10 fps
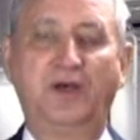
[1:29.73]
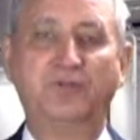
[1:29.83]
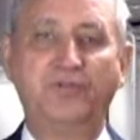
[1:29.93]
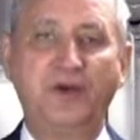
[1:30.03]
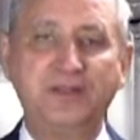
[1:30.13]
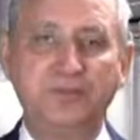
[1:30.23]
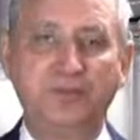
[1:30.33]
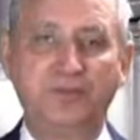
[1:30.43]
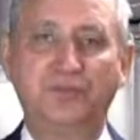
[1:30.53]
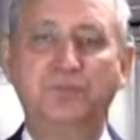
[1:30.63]

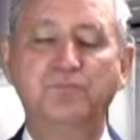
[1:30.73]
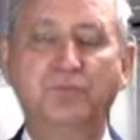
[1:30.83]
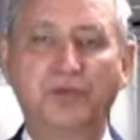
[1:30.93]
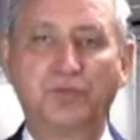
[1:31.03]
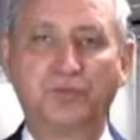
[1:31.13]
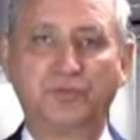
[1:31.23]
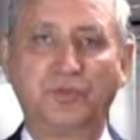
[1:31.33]
vitamins, minerals,